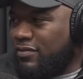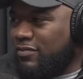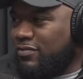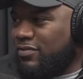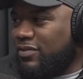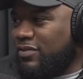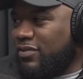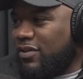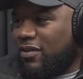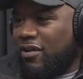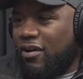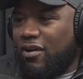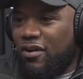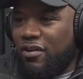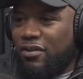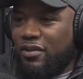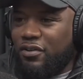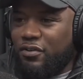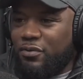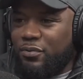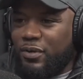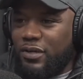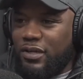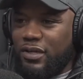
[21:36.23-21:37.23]
you start
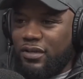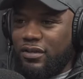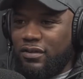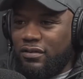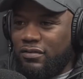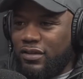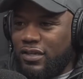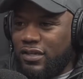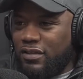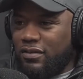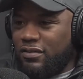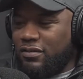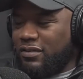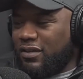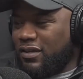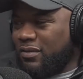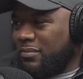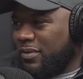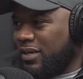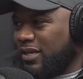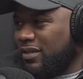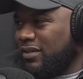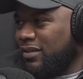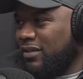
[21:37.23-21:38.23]
arguing, and then
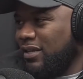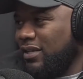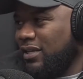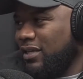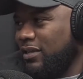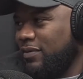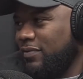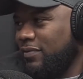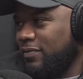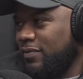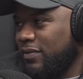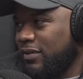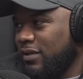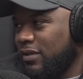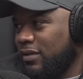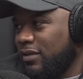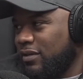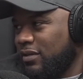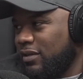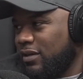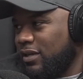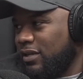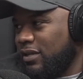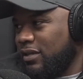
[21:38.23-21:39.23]
they might leave,
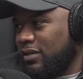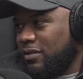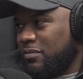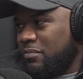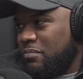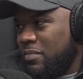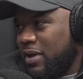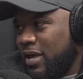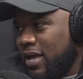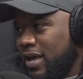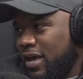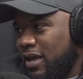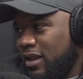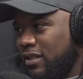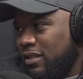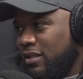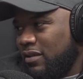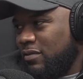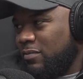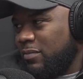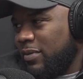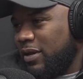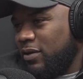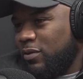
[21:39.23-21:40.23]
and then you're mad,
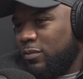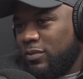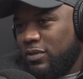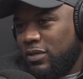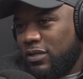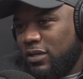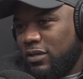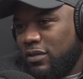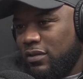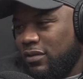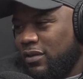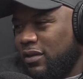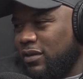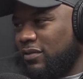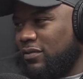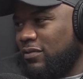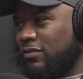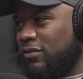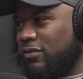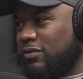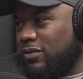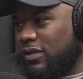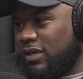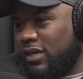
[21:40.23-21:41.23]
and then you might almost get
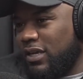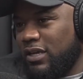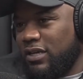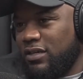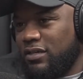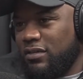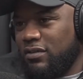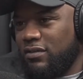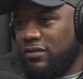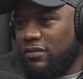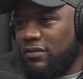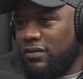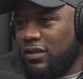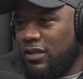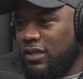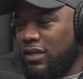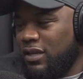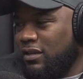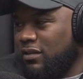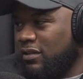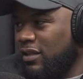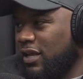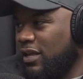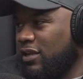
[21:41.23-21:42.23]
an altercation,
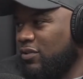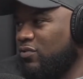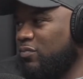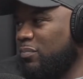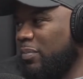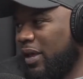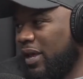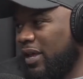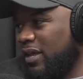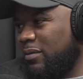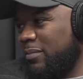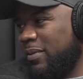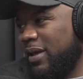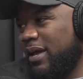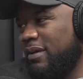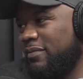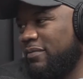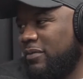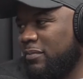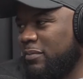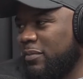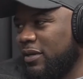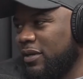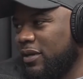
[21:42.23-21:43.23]
and then like you paid them
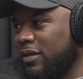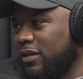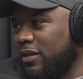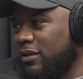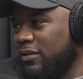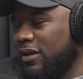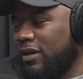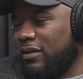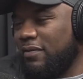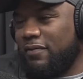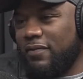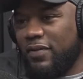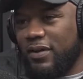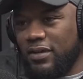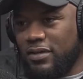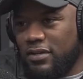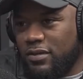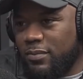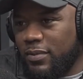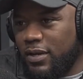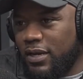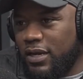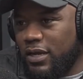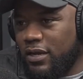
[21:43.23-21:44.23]
half the money, and then you got to
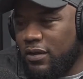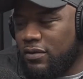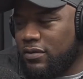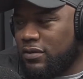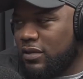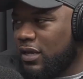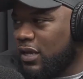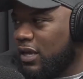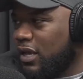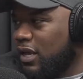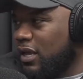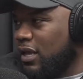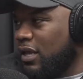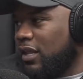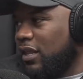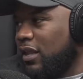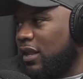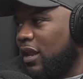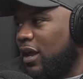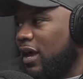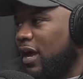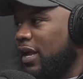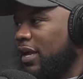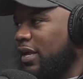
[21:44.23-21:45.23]
find somebody else.
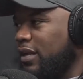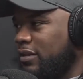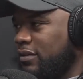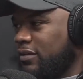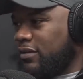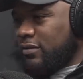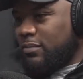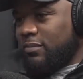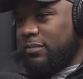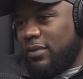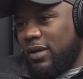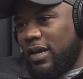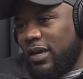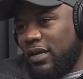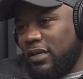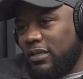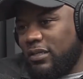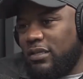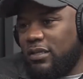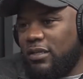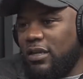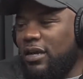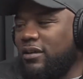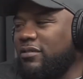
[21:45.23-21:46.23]
I
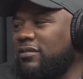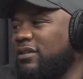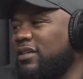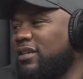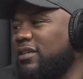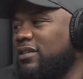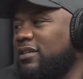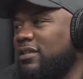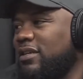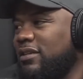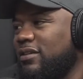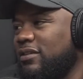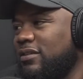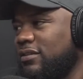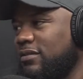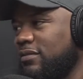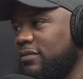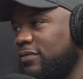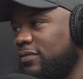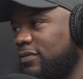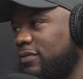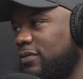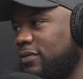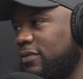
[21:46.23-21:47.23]
used to get
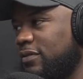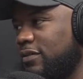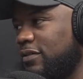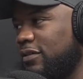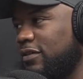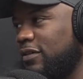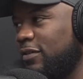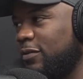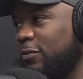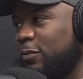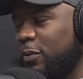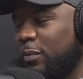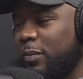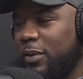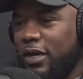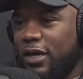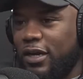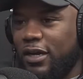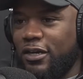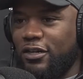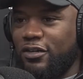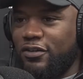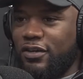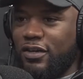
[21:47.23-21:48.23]
sensitive with
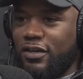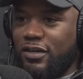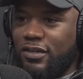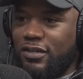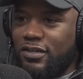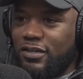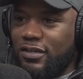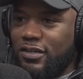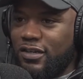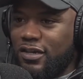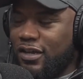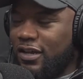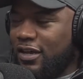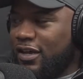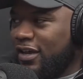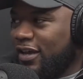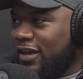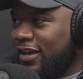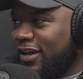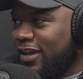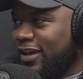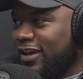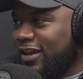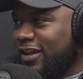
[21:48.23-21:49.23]
my contractors.
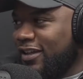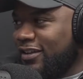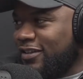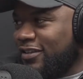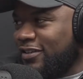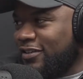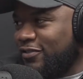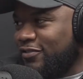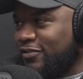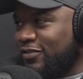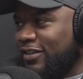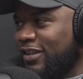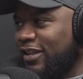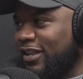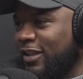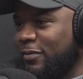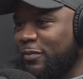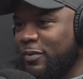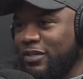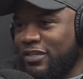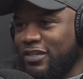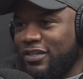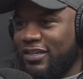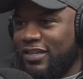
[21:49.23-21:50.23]

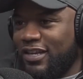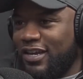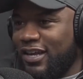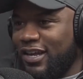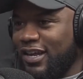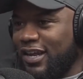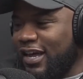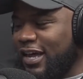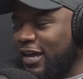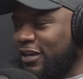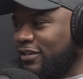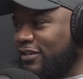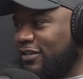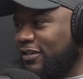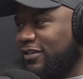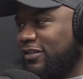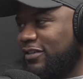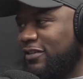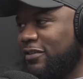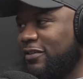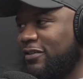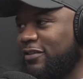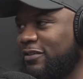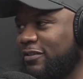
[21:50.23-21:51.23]
Let me just say that I used to
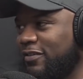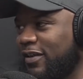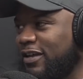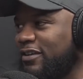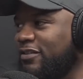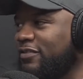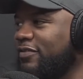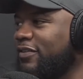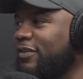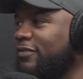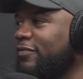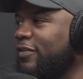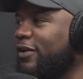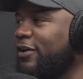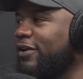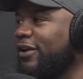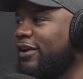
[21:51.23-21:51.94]
get sensitive. I used to